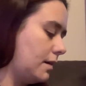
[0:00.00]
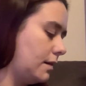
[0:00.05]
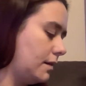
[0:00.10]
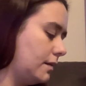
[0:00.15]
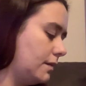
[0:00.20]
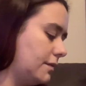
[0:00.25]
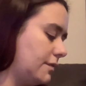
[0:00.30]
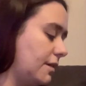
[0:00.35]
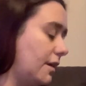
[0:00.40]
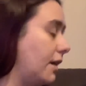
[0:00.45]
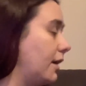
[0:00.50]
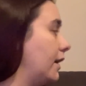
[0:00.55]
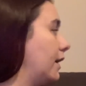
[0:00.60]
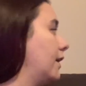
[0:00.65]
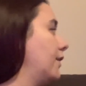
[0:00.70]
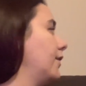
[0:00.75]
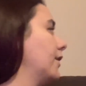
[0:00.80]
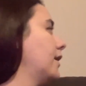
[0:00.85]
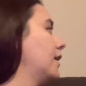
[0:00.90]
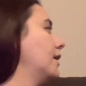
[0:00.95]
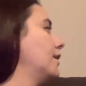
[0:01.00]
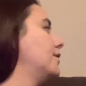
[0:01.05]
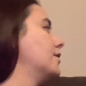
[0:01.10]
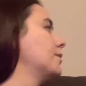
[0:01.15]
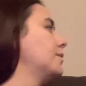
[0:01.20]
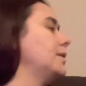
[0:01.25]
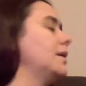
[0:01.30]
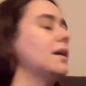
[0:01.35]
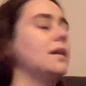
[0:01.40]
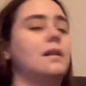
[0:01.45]
Sorry, the kids
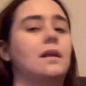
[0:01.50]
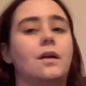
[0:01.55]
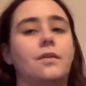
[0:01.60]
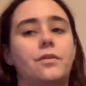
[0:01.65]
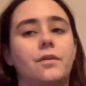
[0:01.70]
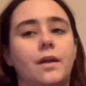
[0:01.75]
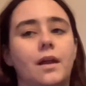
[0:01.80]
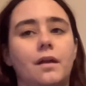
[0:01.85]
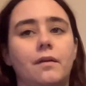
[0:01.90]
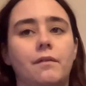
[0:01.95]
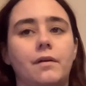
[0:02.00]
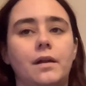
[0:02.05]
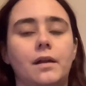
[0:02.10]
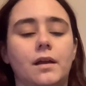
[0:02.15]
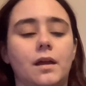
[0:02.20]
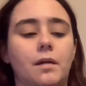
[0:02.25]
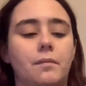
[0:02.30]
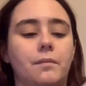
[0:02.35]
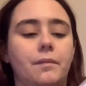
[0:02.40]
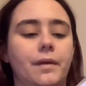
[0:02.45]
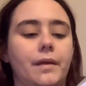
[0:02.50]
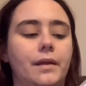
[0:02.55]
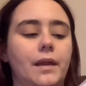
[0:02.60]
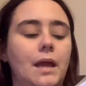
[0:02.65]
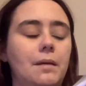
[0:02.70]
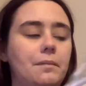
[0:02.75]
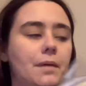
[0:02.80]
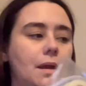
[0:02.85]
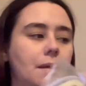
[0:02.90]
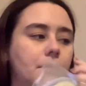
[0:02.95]
are being loud. They're getting ready to come in.
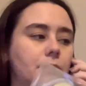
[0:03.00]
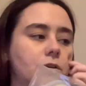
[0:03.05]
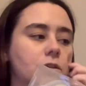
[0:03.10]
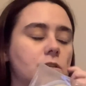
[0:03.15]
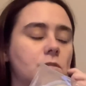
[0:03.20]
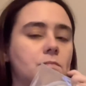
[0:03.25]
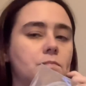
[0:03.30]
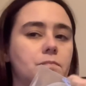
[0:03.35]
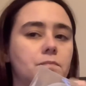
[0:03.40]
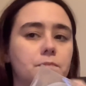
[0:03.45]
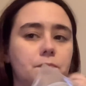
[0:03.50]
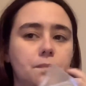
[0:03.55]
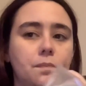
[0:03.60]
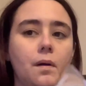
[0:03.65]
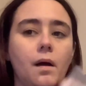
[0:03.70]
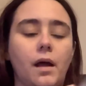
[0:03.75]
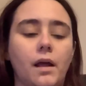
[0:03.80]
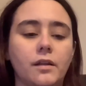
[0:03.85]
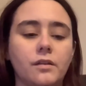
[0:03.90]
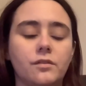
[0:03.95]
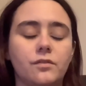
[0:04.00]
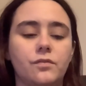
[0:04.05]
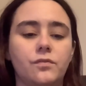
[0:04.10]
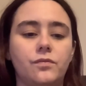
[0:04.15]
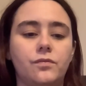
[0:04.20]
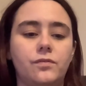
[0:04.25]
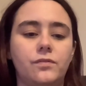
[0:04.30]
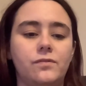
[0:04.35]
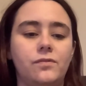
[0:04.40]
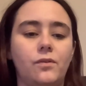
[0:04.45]
I might just pause
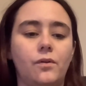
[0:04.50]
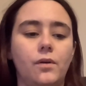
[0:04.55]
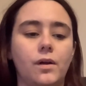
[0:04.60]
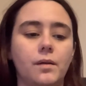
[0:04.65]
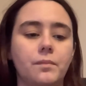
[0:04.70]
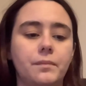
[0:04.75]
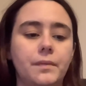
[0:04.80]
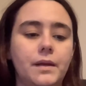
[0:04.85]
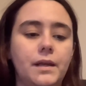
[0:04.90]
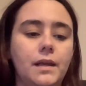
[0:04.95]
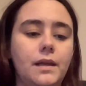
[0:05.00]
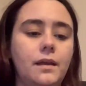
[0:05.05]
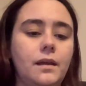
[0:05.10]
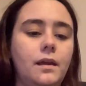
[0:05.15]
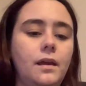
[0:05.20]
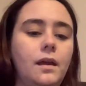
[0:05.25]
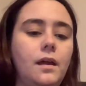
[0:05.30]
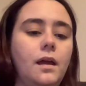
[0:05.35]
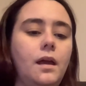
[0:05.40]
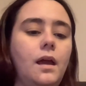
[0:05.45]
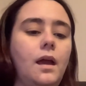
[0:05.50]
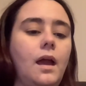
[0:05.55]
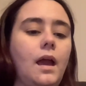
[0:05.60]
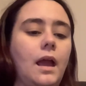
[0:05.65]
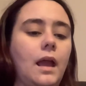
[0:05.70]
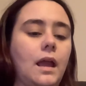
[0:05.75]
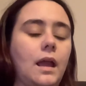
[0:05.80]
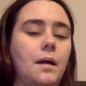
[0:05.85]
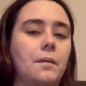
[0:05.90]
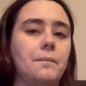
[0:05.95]
for a minute
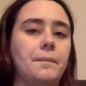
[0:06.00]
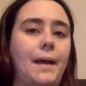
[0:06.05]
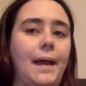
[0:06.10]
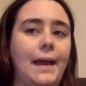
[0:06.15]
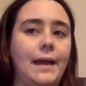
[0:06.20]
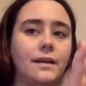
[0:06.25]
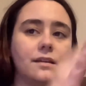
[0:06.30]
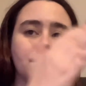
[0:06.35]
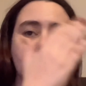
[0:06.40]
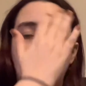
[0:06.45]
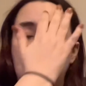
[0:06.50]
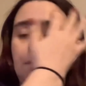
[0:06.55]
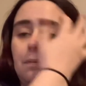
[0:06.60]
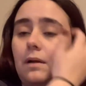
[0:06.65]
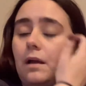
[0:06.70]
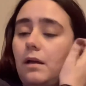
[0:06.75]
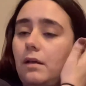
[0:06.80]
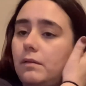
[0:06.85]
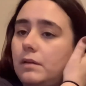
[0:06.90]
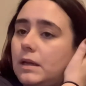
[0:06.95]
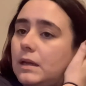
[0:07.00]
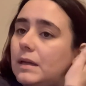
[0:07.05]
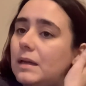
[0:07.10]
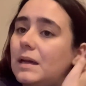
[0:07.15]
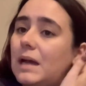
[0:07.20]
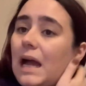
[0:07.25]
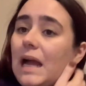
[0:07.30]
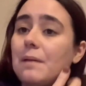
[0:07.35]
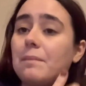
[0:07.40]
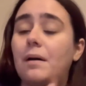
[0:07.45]
and come back. So I probably,
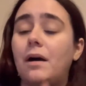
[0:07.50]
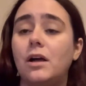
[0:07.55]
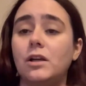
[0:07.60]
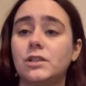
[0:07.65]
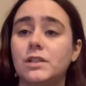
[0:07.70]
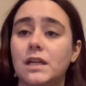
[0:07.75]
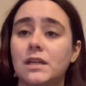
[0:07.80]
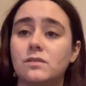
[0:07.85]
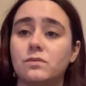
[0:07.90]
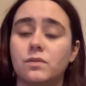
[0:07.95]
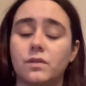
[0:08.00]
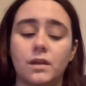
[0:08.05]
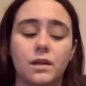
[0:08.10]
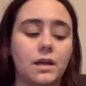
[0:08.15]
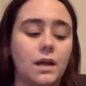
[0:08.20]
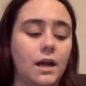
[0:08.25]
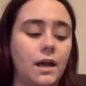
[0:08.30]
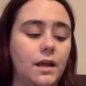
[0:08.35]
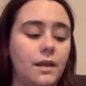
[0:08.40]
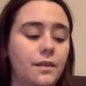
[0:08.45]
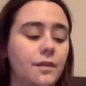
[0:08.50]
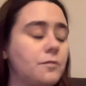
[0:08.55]
I apologize for the cut.